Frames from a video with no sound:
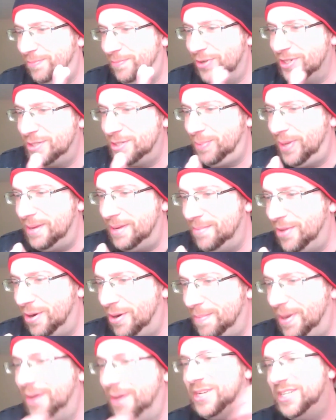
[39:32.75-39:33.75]
for a split mo-
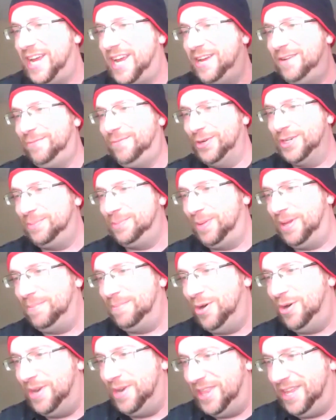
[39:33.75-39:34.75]
about his head for a
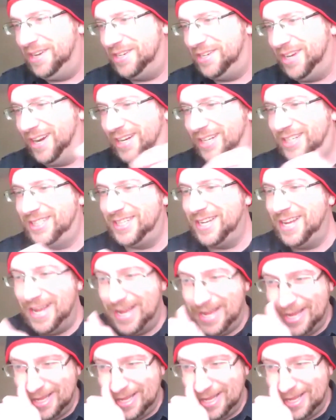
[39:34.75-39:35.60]
split moment, and then ducks.